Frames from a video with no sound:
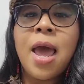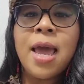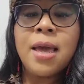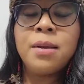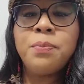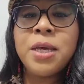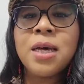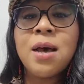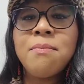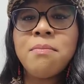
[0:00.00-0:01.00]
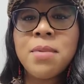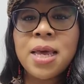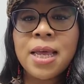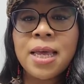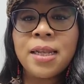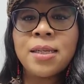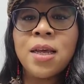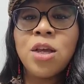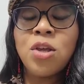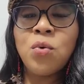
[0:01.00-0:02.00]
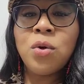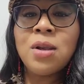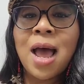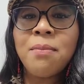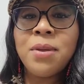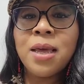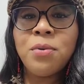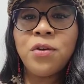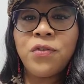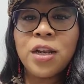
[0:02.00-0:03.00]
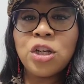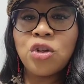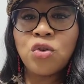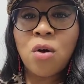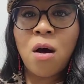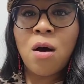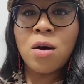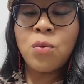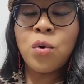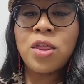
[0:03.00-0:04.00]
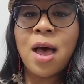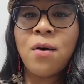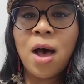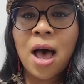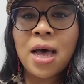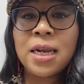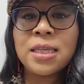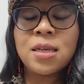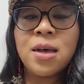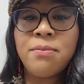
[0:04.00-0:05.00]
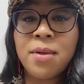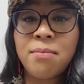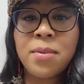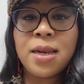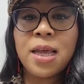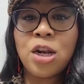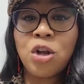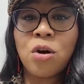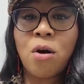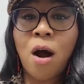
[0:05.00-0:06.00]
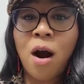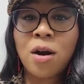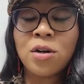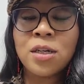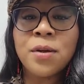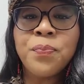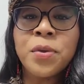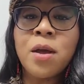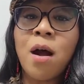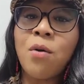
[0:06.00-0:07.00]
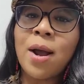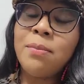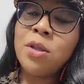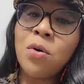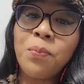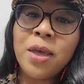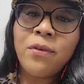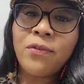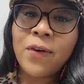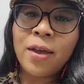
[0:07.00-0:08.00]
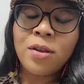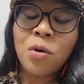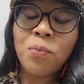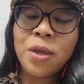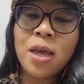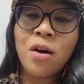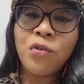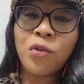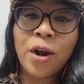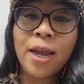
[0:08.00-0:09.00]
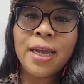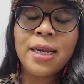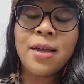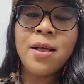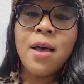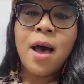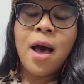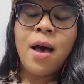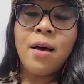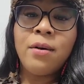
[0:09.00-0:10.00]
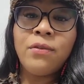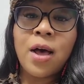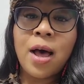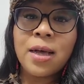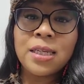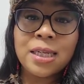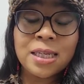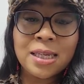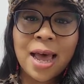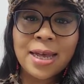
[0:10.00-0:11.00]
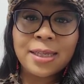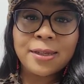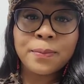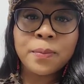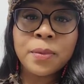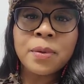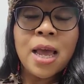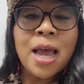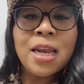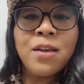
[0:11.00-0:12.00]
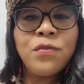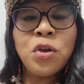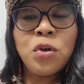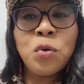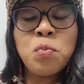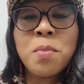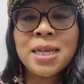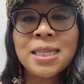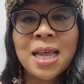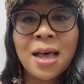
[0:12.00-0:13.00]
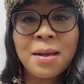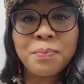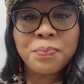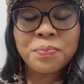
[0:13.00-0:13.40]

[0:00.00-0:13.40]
And be committed. You will not be able to finish strong without honest commitment in your heart, all right? Don't be afraid of success. And if you mess up